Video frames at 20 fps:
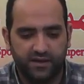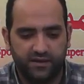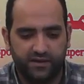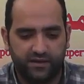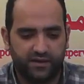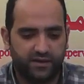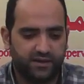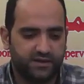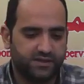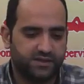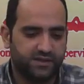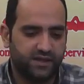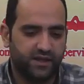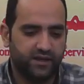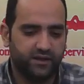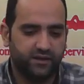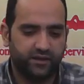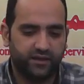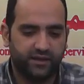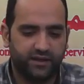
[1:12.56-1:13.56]
Thus,
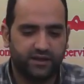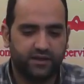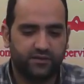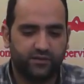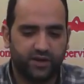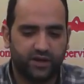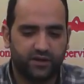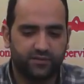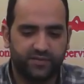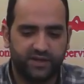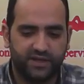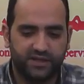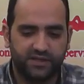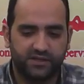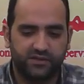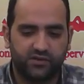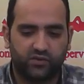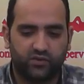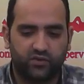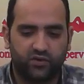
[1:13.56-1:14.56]
anything
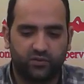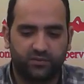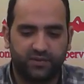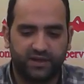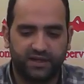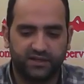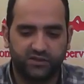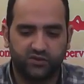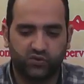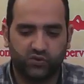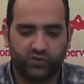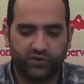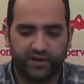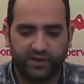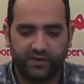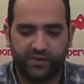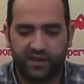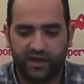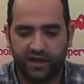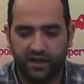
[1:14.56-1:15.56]
recommended or
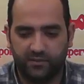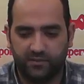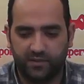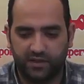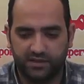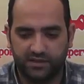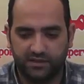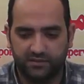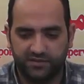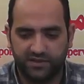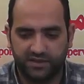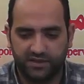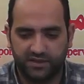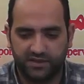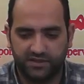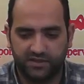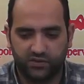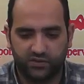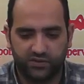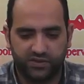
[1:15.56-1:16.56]
obligatory that a Muslim
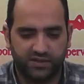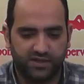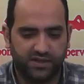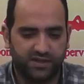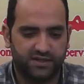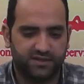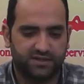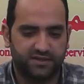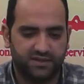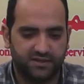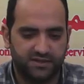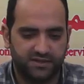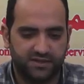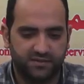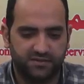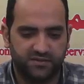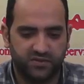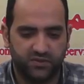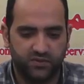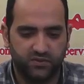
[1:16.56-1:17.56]
does or says is
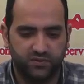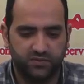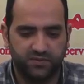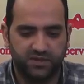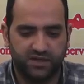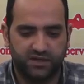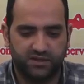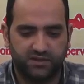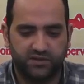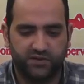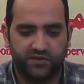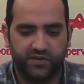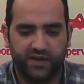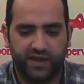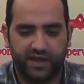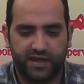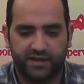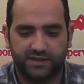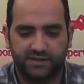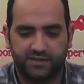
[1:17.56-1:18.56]
subsumed under
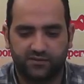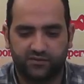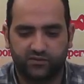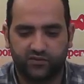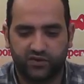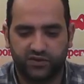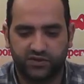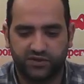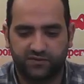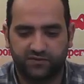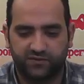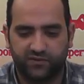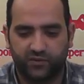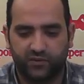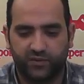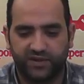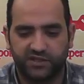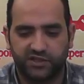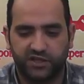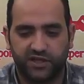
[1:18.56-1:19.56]
the acts of worship for
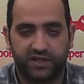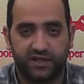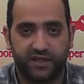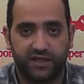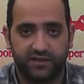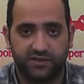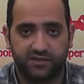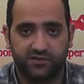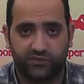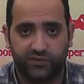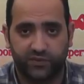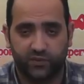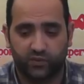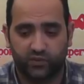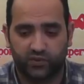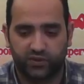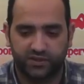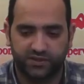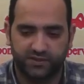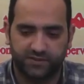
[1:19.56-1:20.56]
which he gets
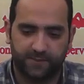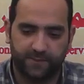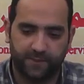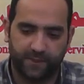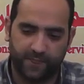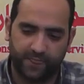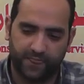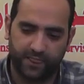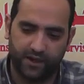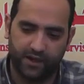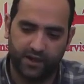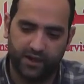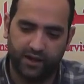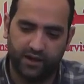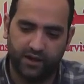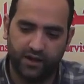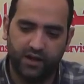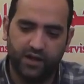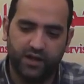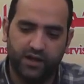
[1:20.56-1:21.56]
reward
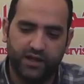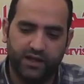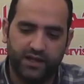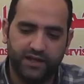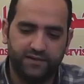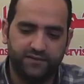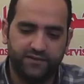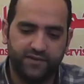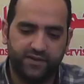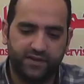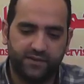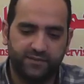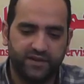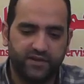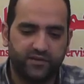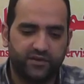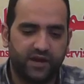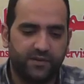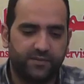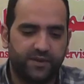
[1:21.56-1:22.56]
even the
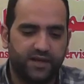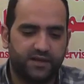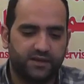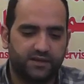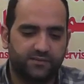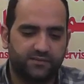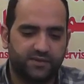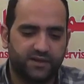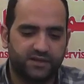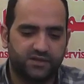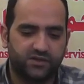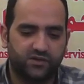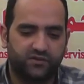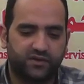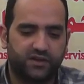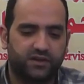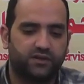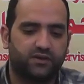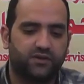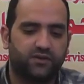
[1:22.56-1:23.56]
mere abandonment of
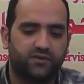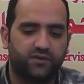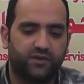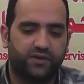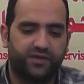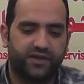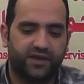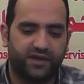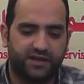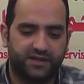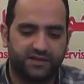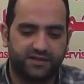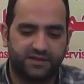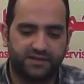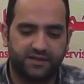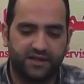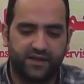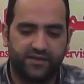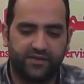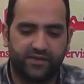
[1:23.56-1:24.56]
unlawful
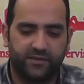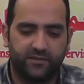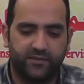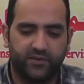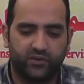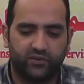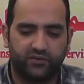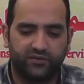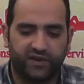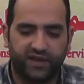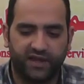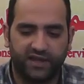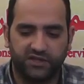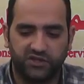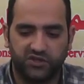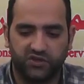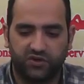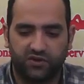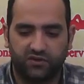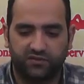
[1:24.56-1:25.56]
things and the
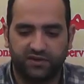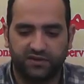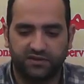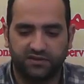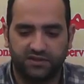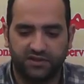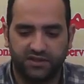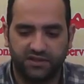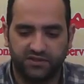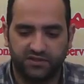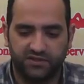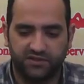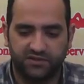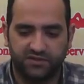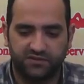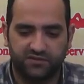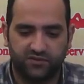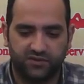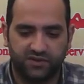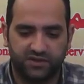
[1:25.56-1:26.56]
purification of intentions
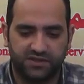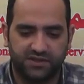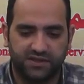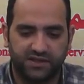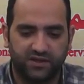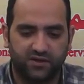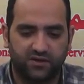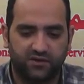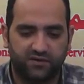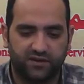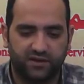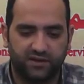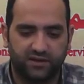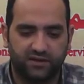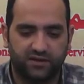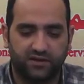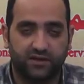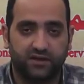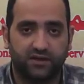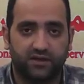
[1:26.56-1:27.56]
for the sake of
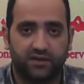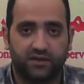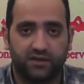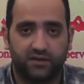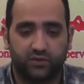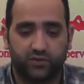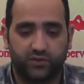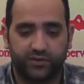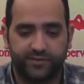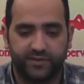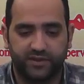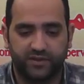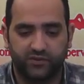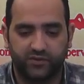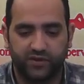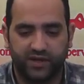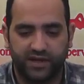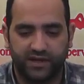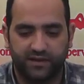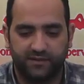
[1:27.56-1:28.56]
Allah, glory be to
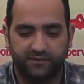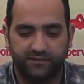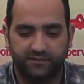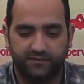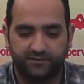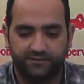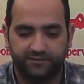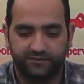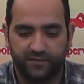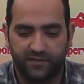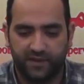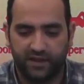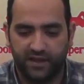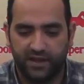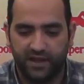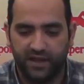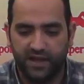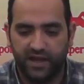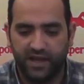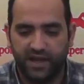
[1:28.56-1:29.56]
Him,
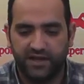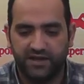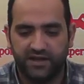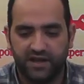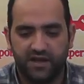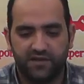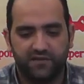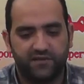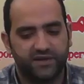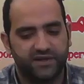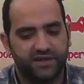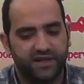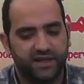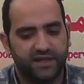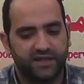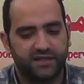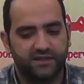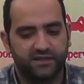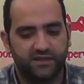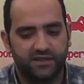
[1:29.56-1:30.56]
in
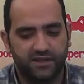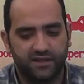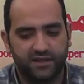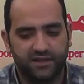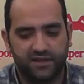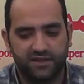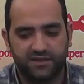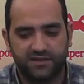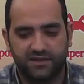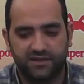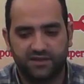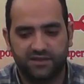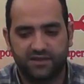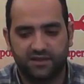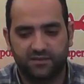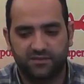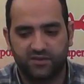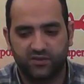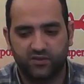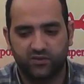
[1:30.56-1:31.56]
everyday dealings is
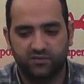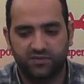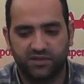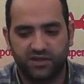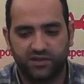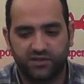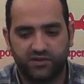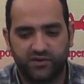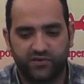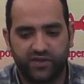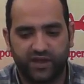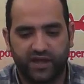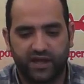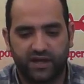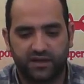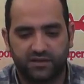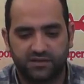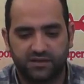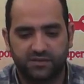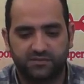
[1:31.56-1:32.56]
subsumed under the
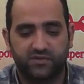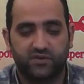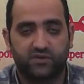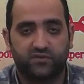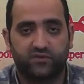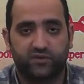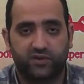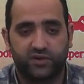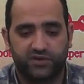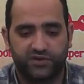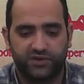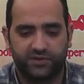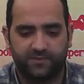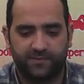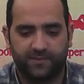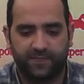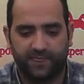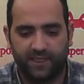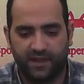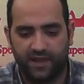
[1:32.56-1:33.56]
concept of worship,
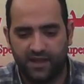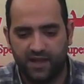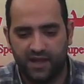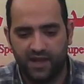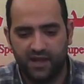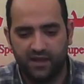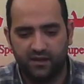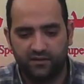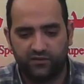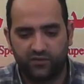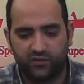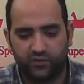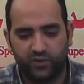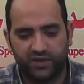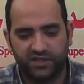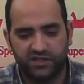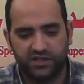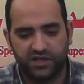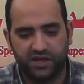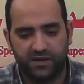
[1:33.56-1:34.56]
for
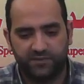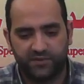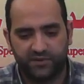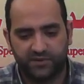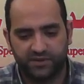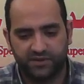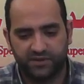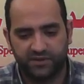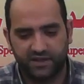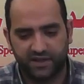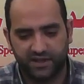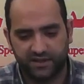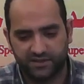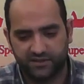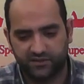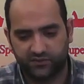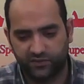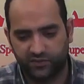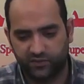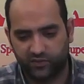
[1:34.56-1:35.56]
which a person
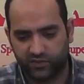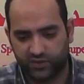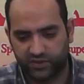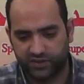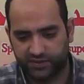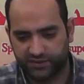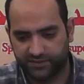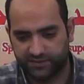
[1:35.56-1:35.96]
gets reward.